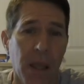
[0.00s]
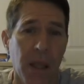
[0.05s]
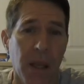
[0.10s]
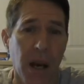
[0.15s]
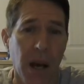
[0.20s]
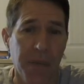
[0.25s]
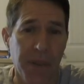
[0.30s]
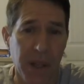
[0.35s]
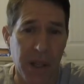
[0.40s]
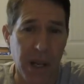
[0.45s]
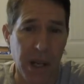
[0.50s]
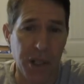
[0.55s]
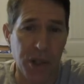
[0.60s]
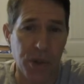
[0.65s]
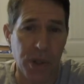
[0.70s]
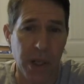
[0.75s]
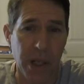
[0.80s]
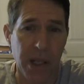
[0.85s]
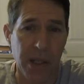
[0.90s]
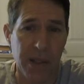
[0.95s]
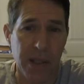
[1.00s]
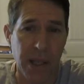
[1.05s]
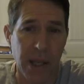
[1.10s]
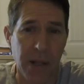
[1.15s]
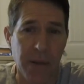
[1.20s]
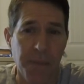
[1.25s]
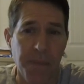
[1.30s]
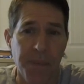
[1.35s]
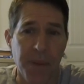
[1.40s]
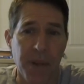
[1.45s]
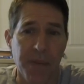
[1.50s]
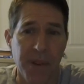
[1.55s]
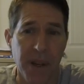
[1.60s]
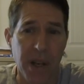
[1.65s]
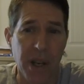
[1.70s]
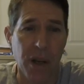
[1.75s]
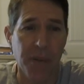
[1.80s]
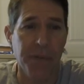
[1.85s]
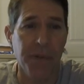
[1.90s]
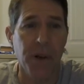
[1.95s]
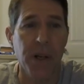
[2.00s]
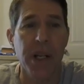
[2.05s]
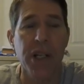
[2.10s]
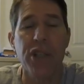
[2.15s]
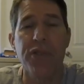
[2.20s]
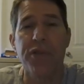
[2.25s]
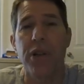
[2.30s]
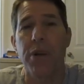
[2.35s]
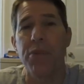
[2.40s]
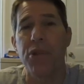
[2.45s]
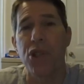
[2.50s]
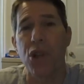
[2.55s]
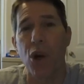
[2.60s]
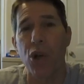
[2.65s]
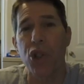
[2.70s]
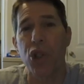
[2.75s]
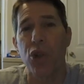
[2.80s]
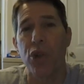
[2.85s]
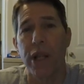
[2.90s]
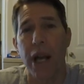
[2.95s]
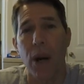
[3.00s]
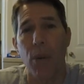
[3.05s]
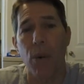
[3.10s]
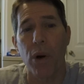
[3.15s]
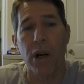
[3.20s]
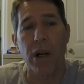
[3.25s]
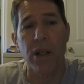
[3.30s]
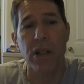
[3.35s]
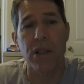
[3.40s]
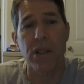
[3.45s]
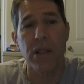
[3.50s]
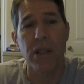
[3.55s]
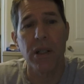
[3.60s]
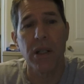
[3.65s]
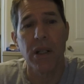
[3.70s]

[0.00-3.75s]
of the country," he said. Video footage from social networks